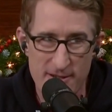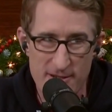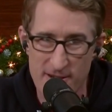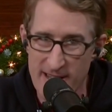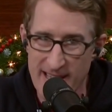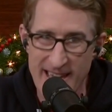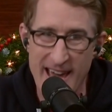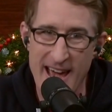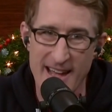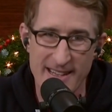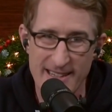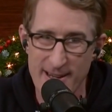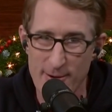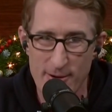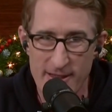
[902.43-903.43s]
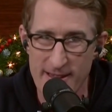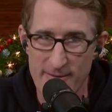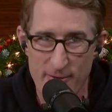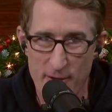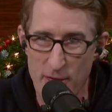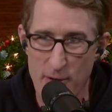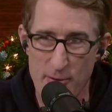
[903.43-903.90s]
I can't deal with it
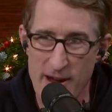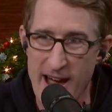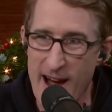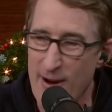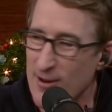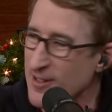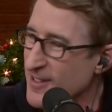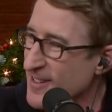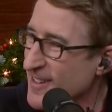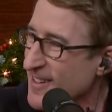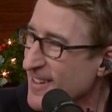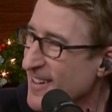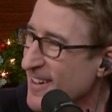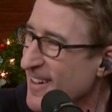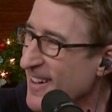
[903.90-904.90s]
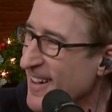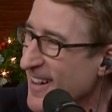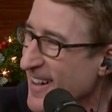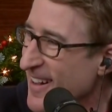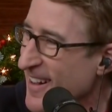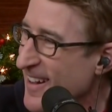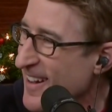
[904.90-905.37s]
for 3 hours.
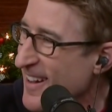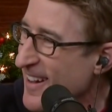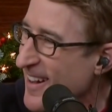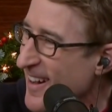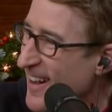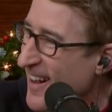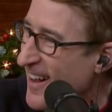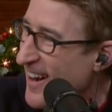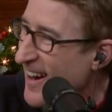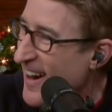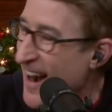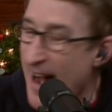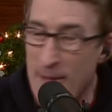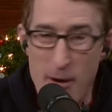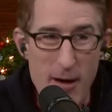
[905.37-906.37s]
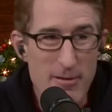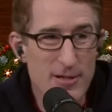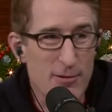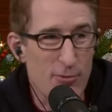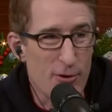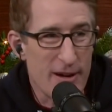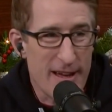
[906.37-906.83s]
I'm almost
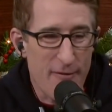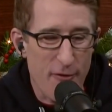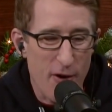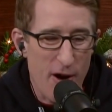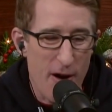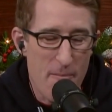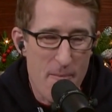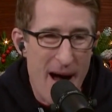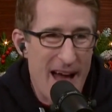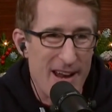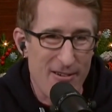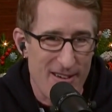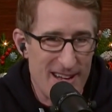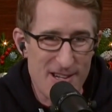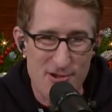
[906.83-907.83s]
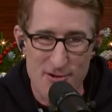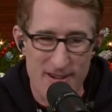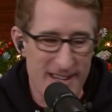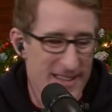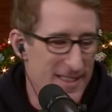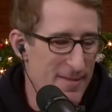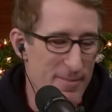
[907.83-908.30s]
rooting for a minor injury
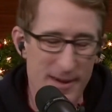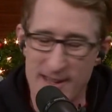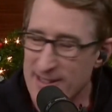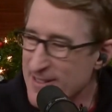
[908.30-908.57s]
in the Bills.